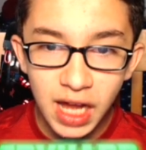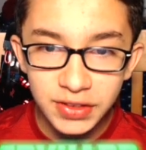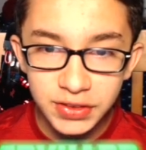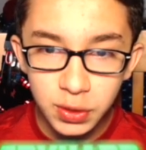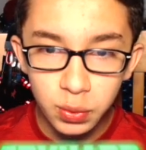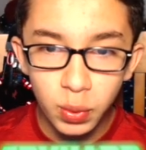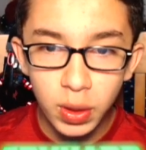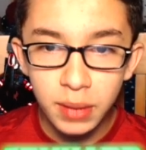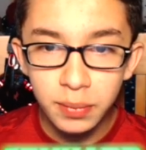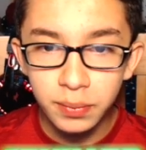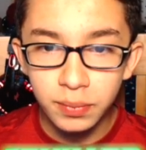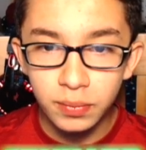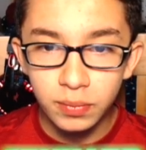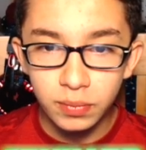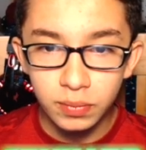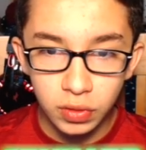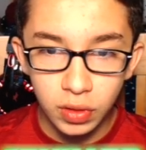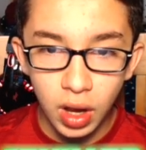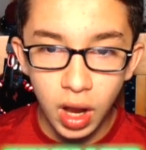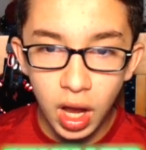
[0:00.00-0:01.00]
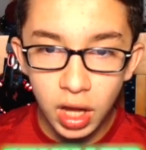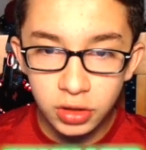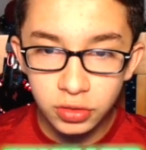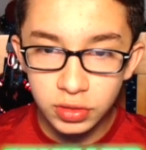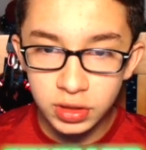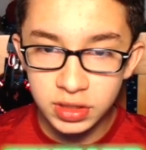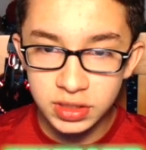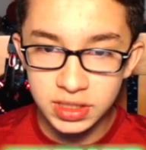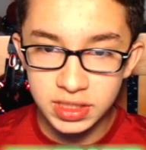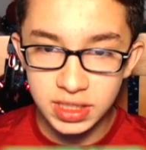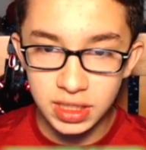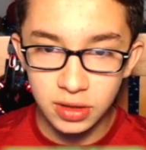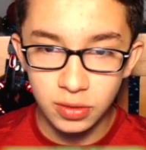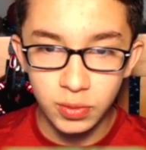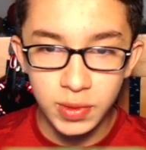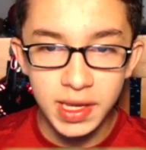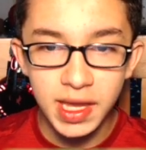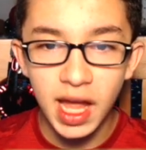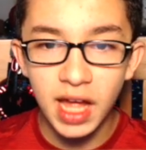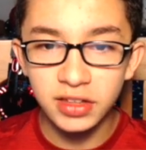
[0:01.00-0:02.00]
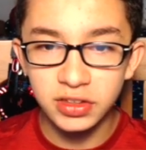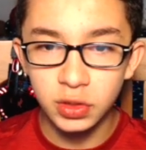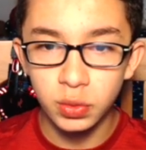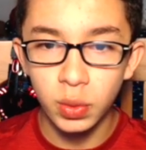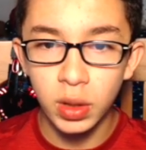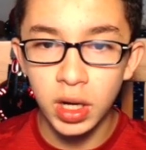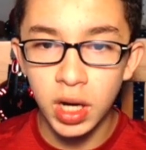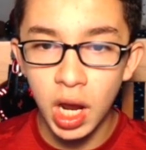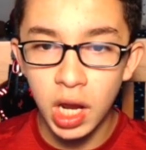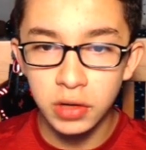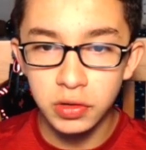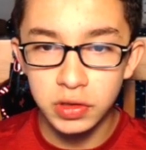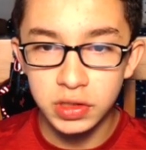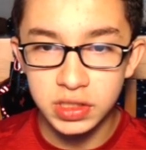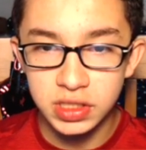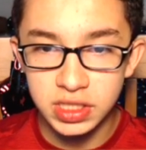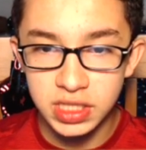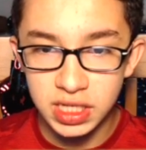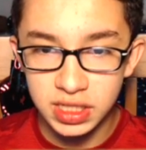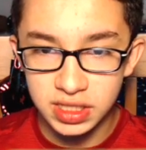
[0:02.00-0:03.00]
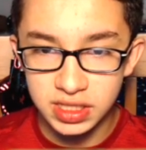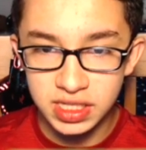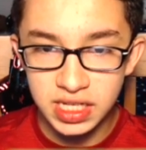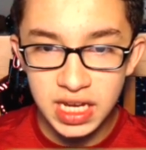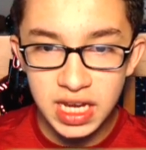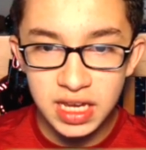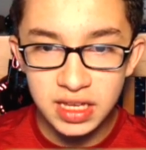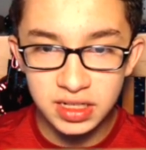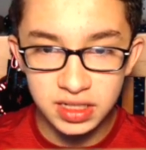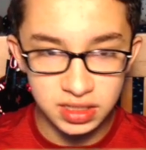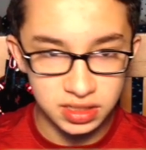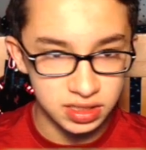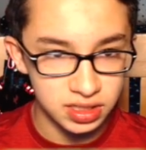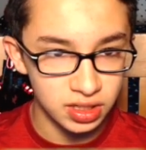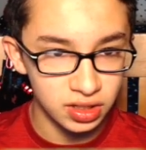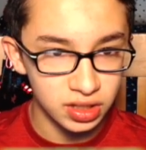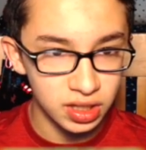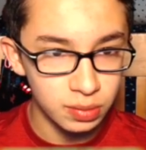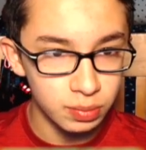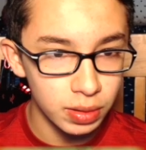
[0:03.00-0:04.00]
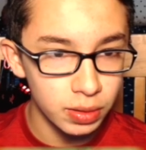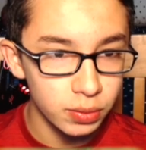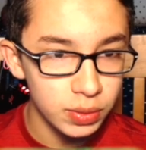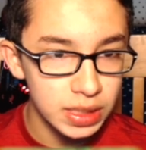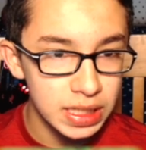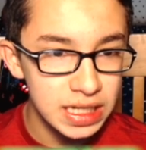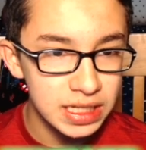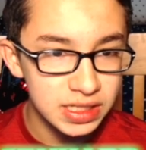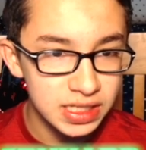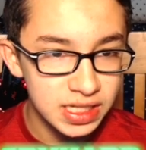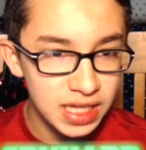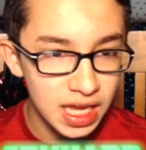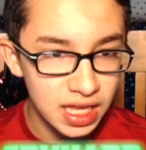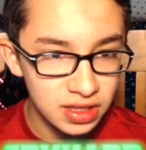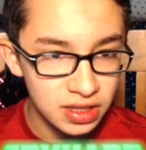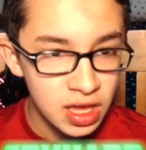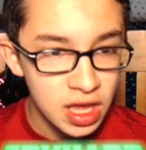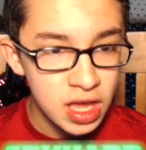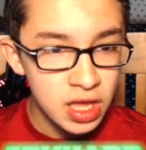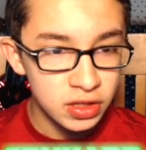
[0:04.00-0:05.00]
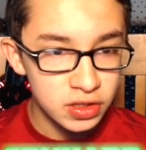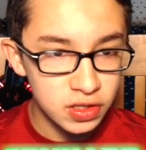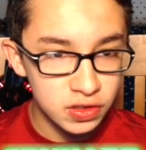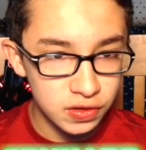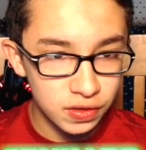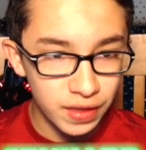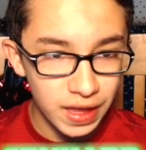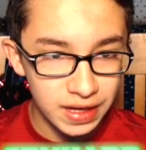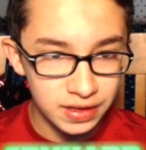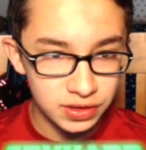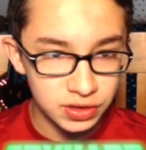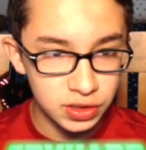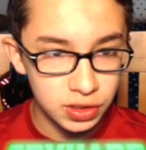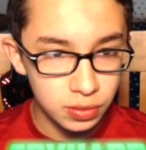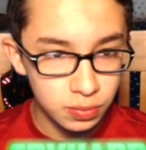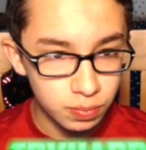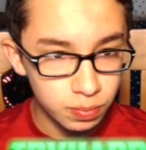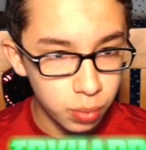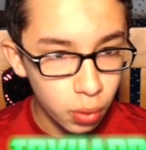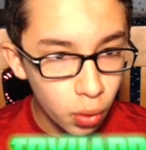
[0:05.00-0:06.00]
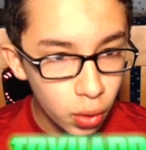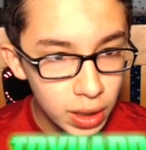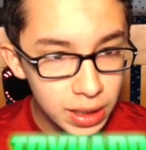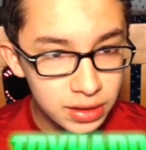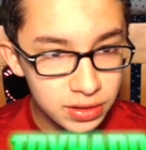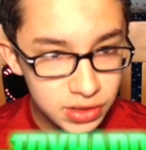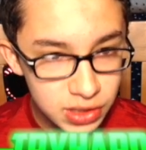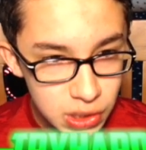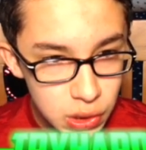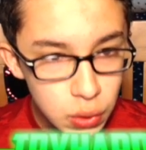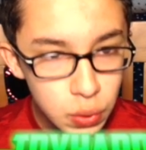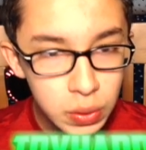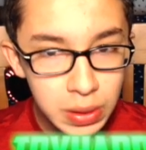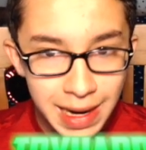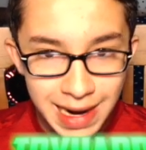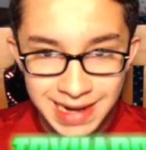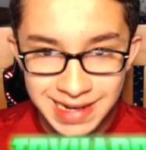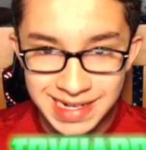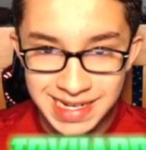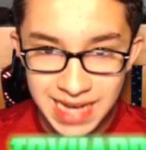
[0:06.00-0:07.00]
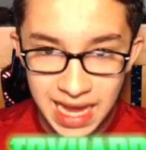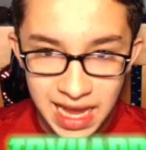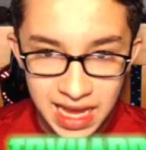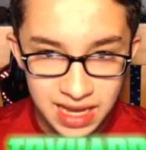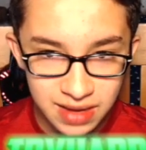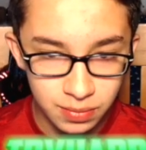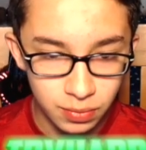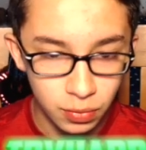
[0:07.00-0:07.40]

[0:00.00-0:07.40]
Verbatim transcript: to 116 DECILLION, but we need to get like 0.298